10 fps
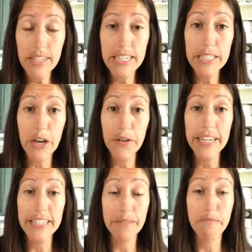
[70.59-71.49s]
So
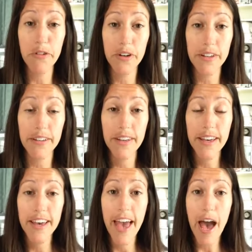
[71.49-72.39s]
it will
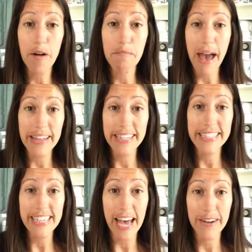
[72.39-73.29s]
help
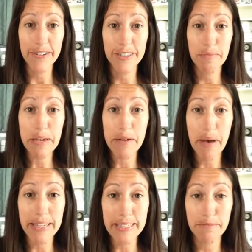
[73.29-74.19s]
balance out
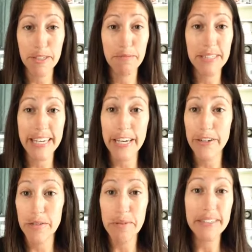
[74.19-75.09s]
PMS symptoms like
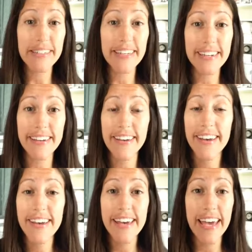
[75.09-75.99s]
irritability,
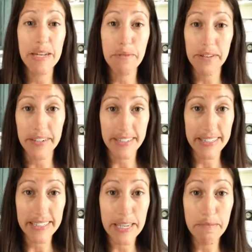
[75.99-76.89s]
inability to
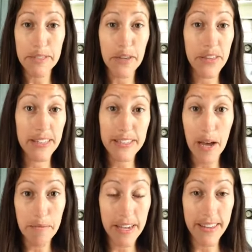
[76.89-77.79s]
sleep, so the
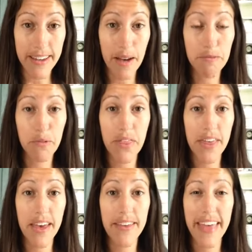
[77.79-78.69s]
insomnia that comes with
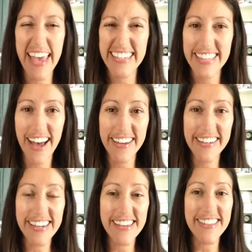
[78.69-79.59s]
it, the
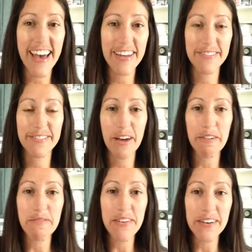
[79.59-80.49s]
anxiety that
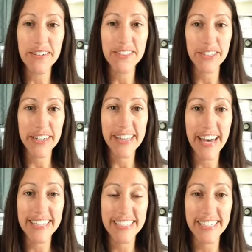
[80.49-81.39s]
we feel during
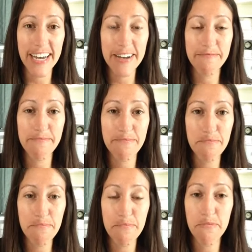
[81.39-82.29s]
that
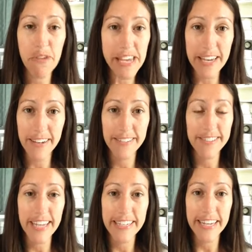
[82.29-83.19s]
week,
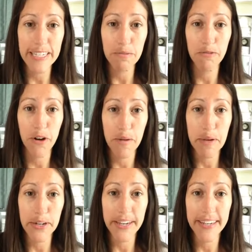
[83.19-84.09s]
10 days before our
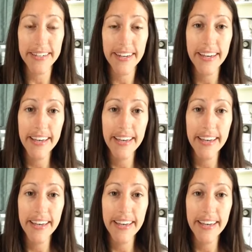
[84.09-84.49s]
period.